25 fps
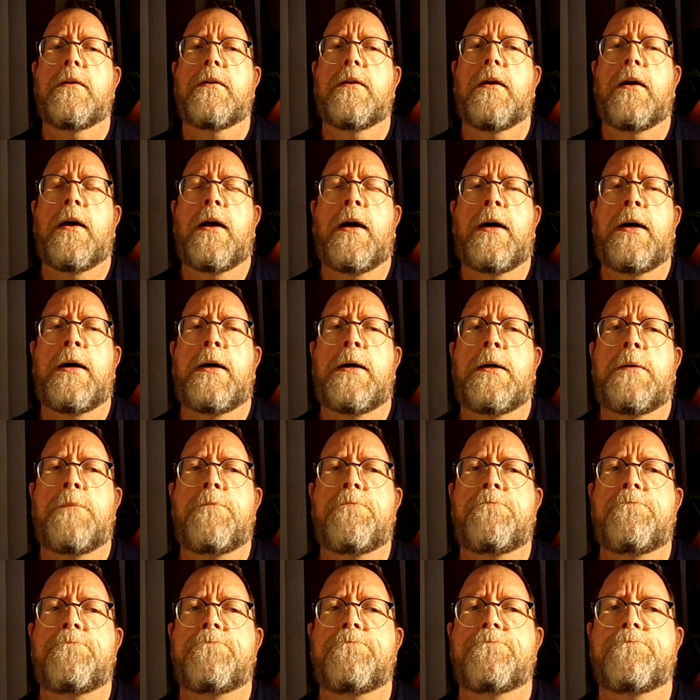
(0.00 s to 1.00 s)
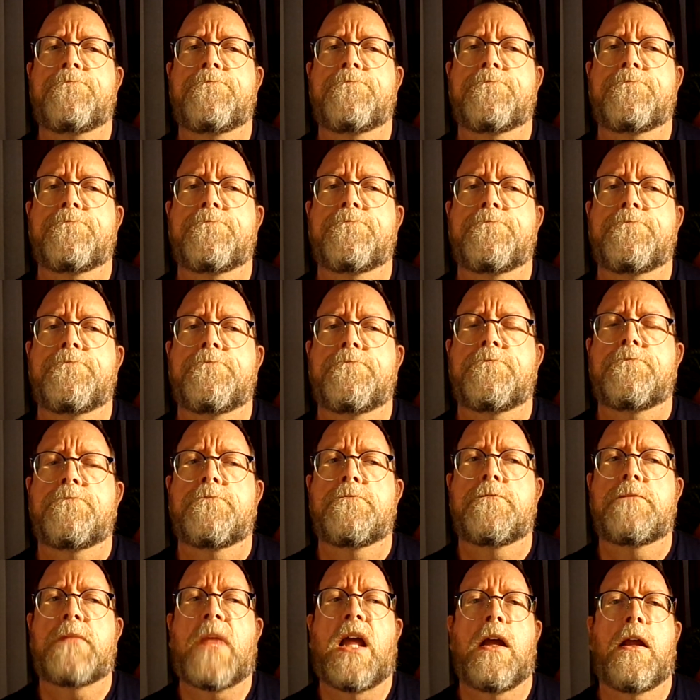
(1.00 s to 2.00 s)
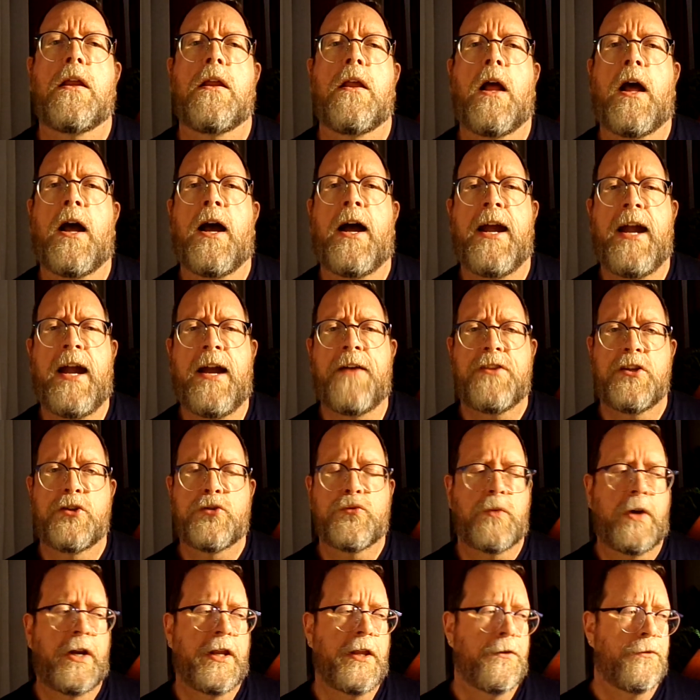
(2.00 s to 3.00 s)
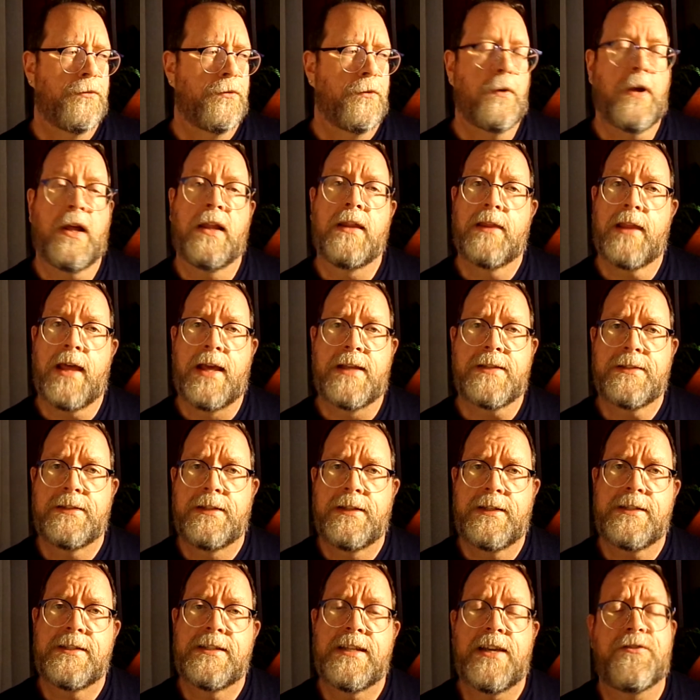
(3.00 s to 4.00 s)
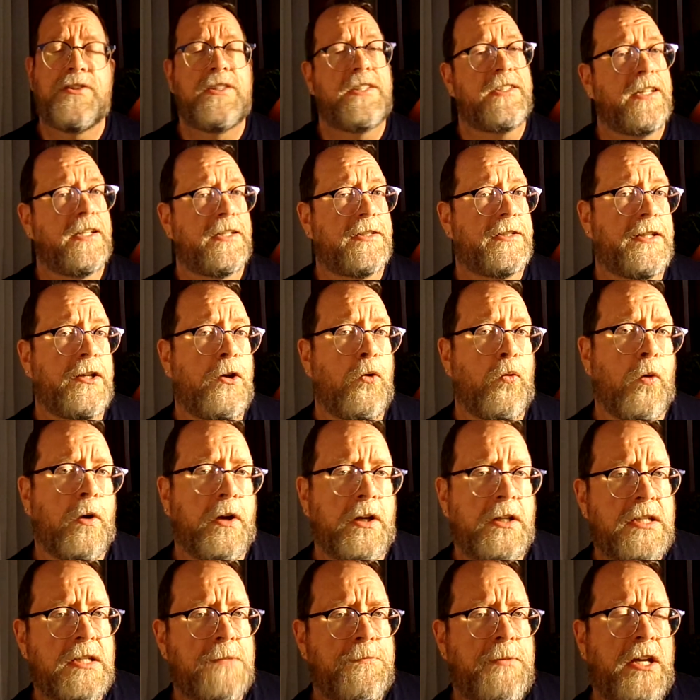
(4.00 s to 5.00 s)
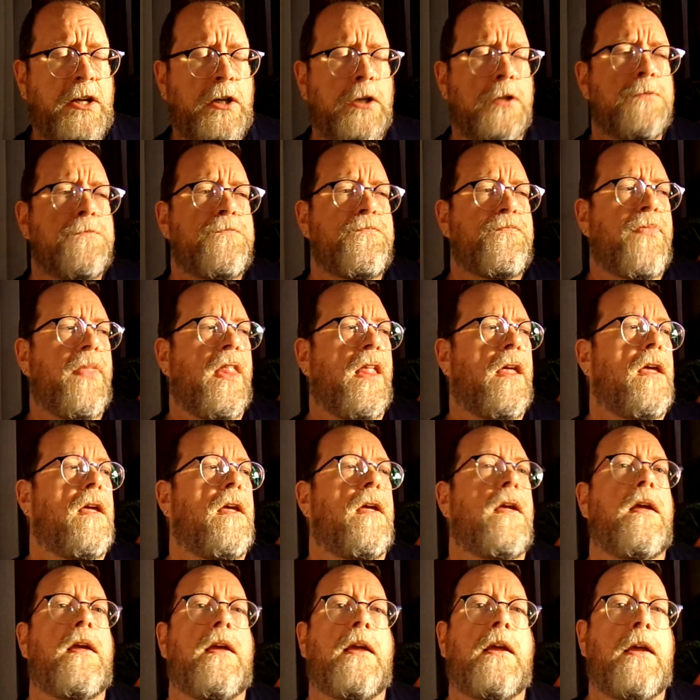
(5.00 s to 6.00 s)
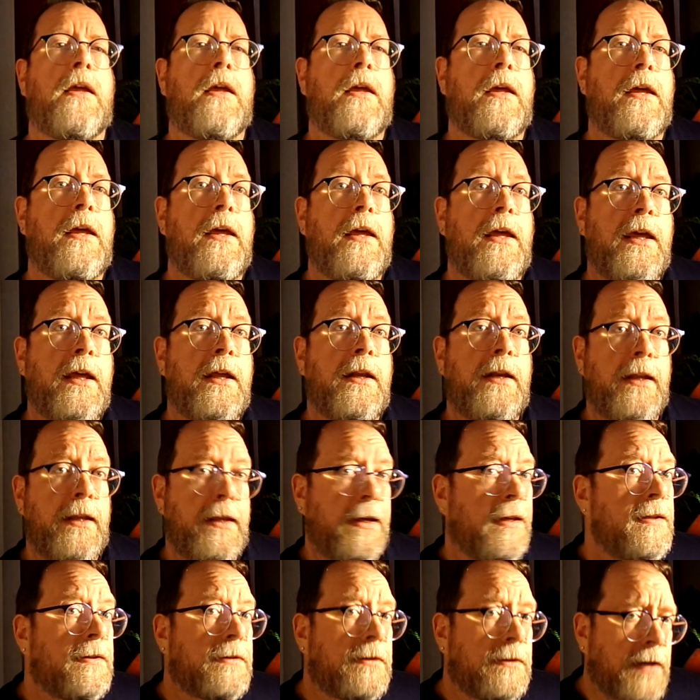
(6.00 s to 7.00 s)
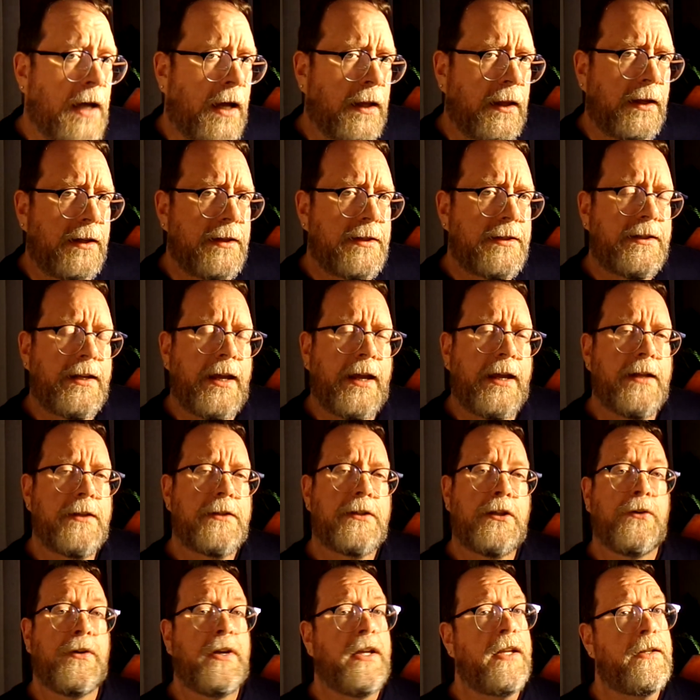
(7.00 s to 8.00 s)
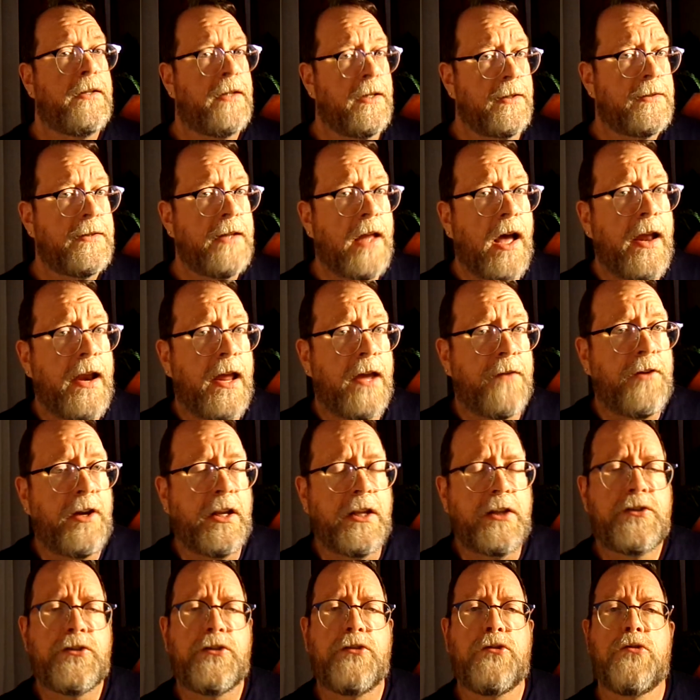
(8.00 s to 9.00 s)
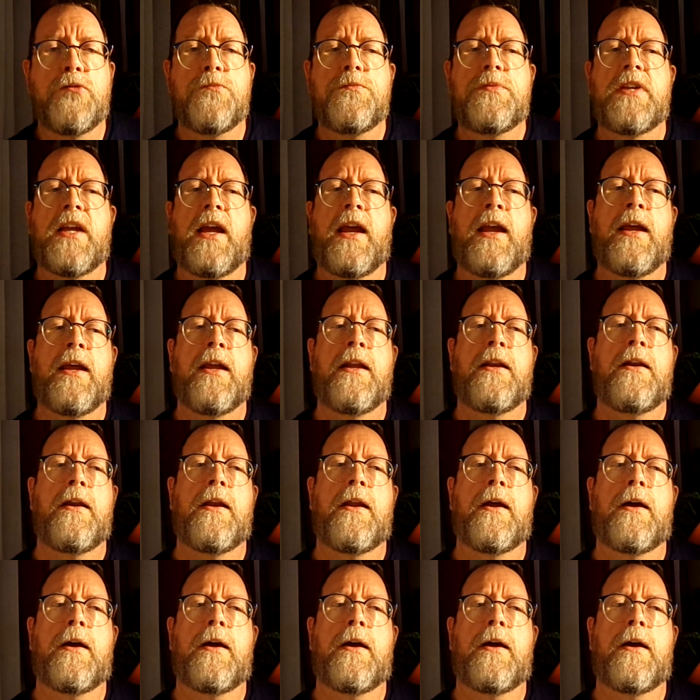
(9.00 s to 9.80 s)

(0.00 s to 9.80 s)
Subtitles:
Um, I have this running through a Leslie 760 organ speaker. It is solid state, so it does not have any tubes, and